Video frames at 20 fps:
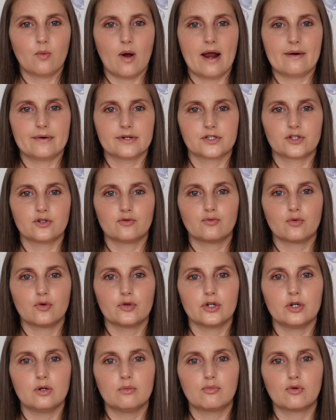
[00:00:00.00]
whereas the
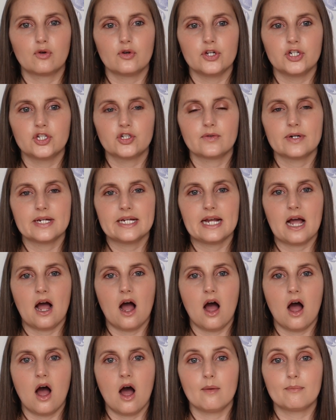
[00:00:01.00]
Royal Broidery
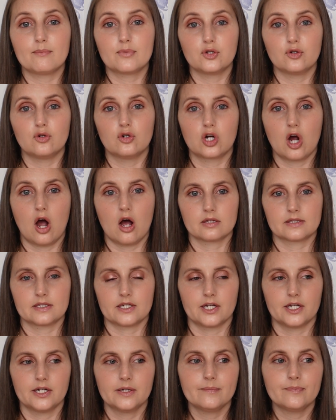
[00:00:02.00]
are pure
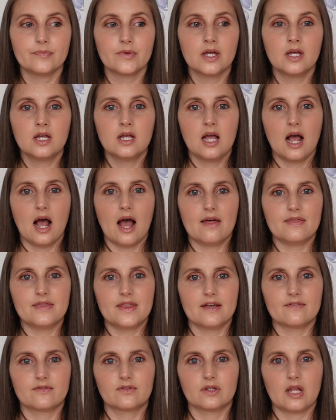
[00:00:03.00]
cotton, and
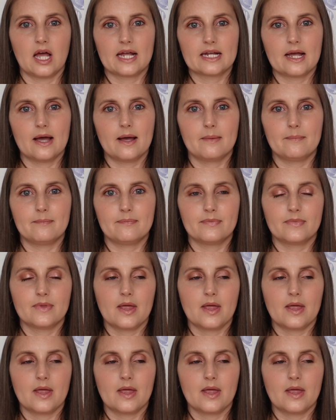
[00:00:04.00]
they've got like a